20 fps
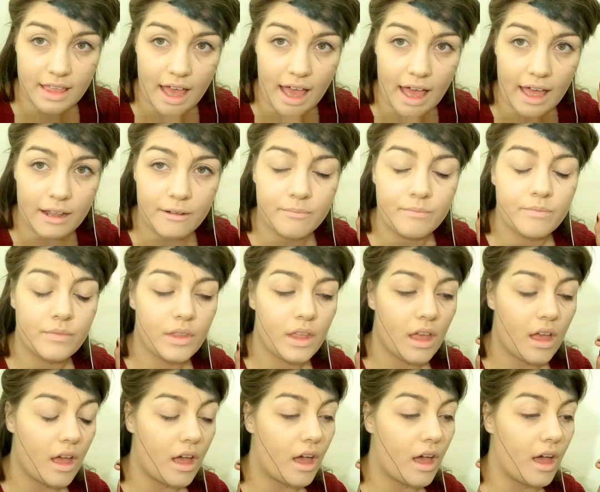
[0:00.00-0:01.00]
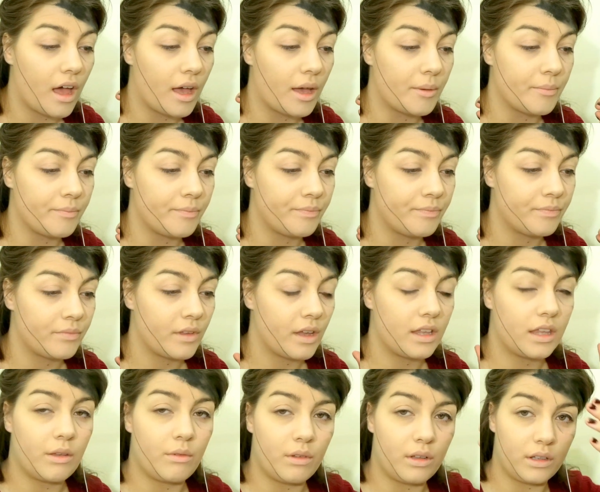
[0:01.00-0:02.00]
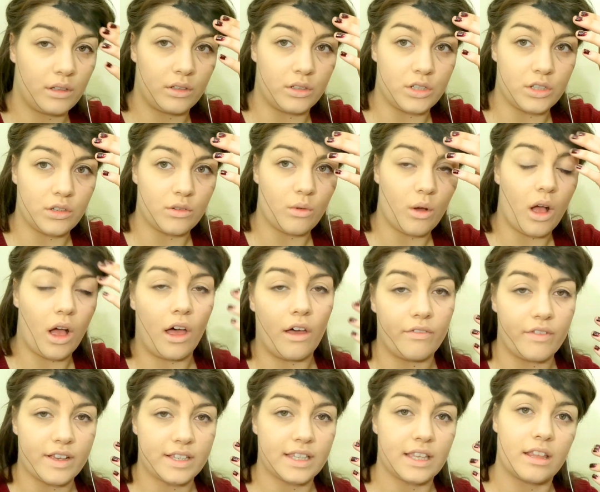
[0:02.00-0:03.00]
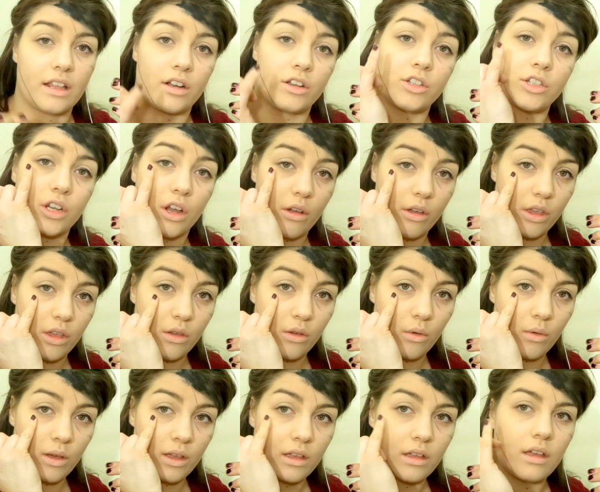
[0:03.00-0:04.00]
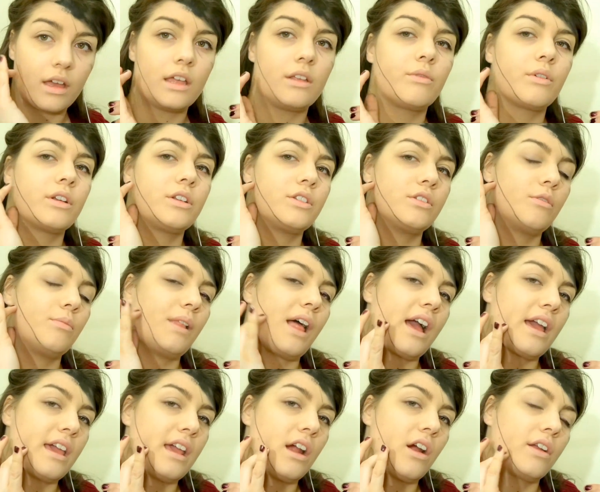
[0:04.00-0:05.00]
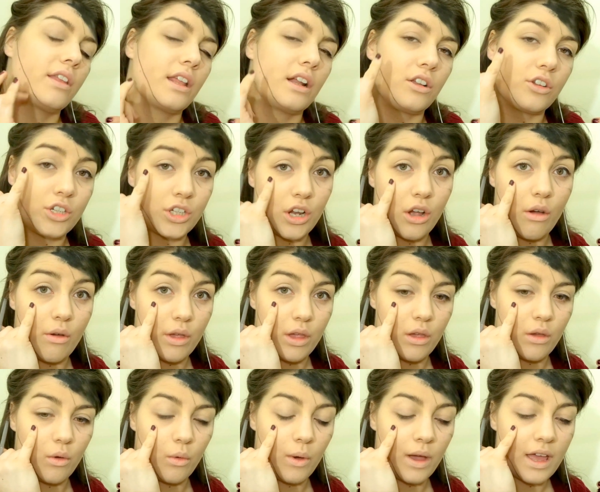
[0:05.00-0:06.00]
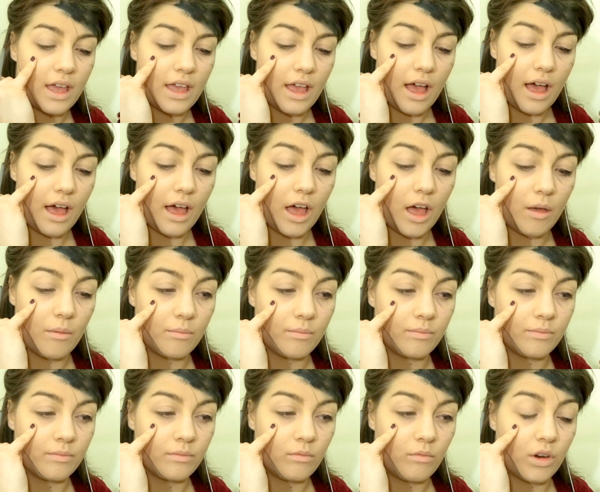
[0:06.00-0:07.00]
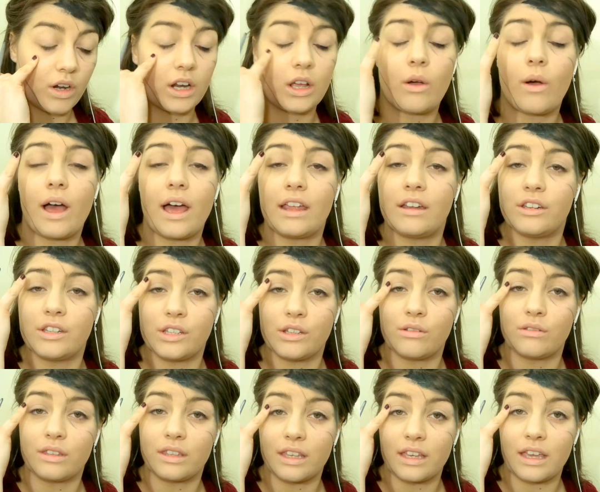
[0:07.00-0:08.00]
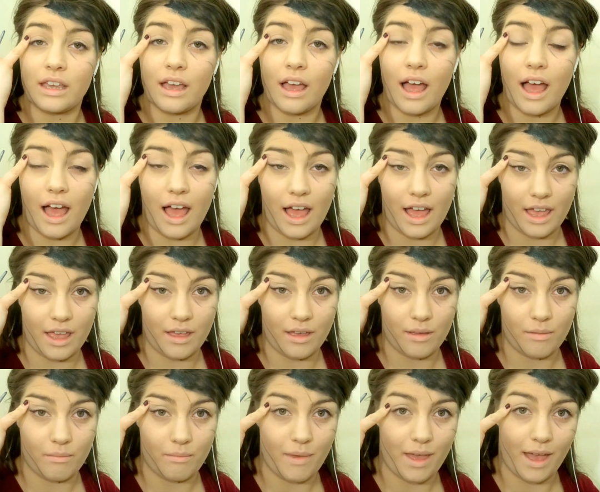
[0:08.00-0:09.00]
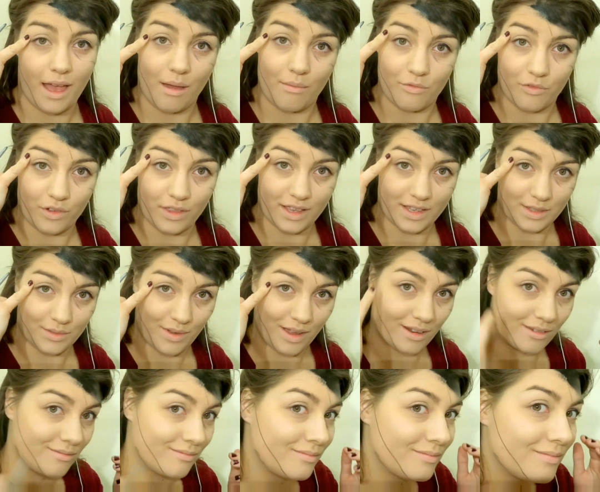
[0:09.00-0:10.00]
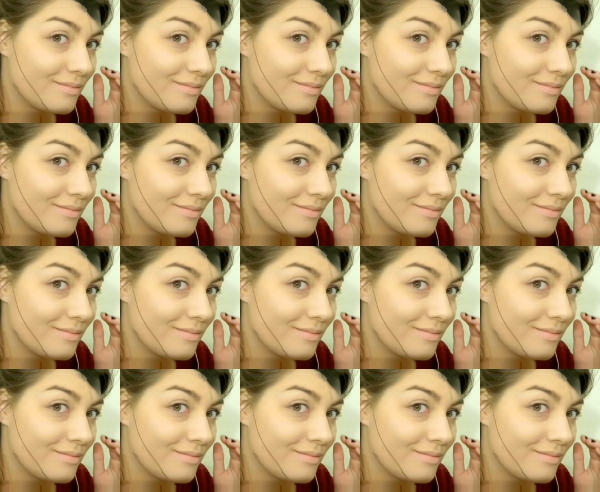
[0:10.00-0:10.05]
that, and then we'll do all of this, and then I'll show you, and we're going to do the black here, and then I'll show you, we're going to go ahead and do the eye makeup for this one.